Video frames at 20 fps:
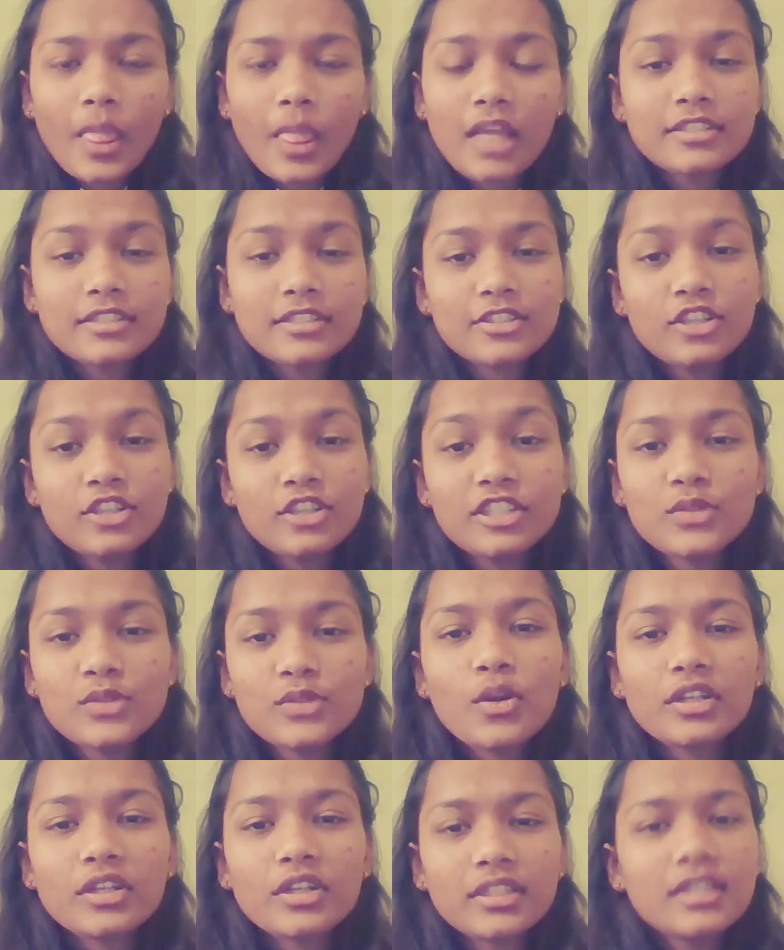So this is
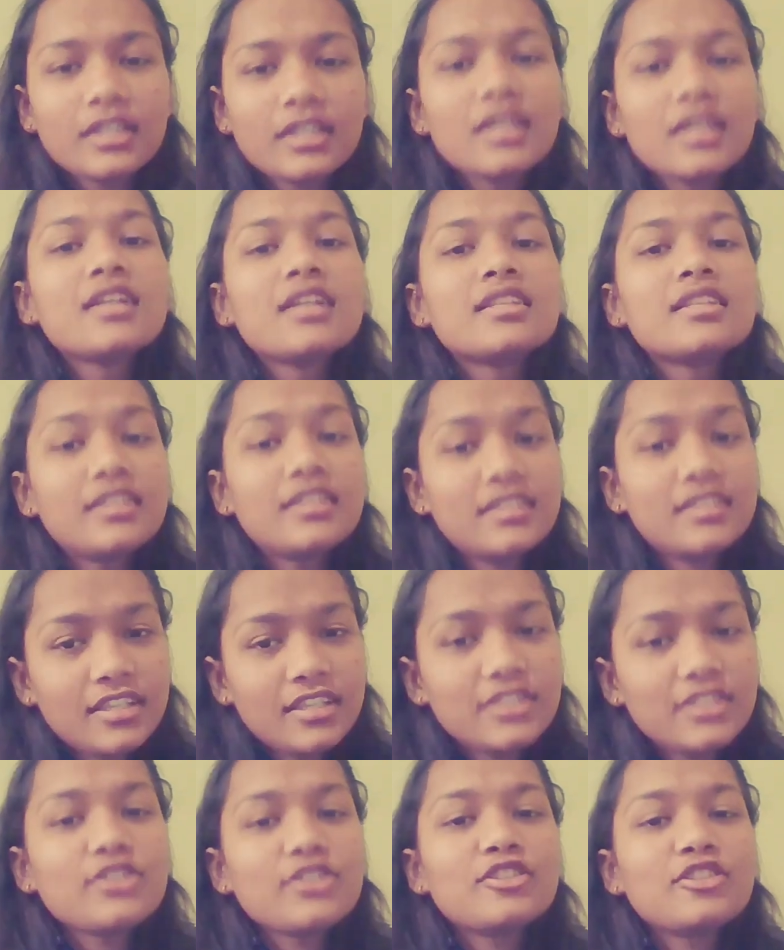what? This
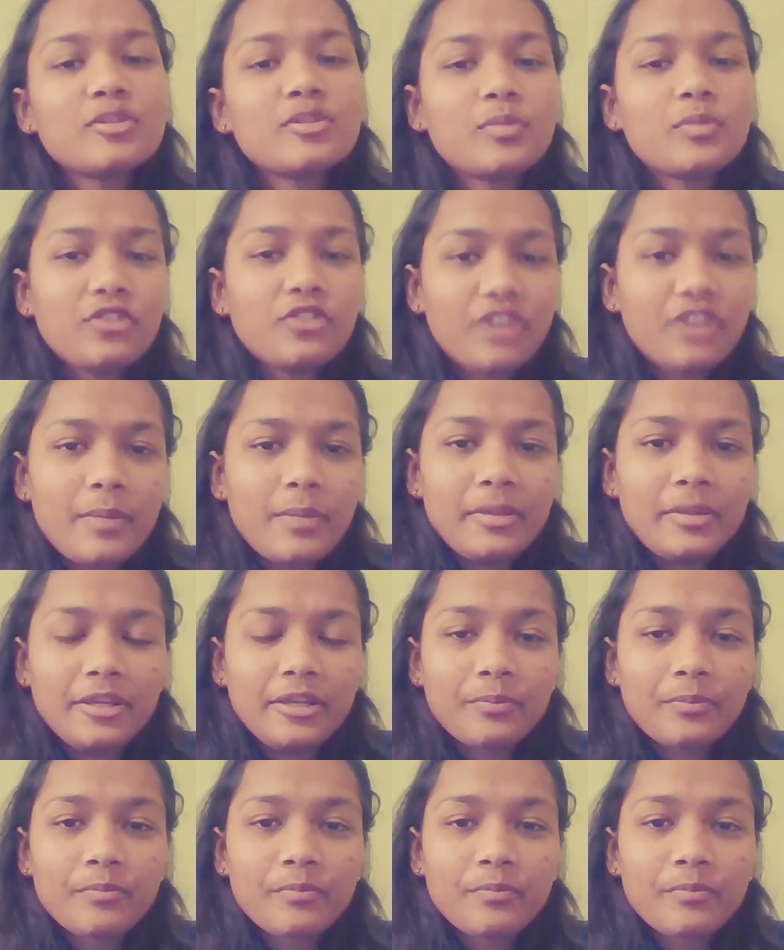is also programming.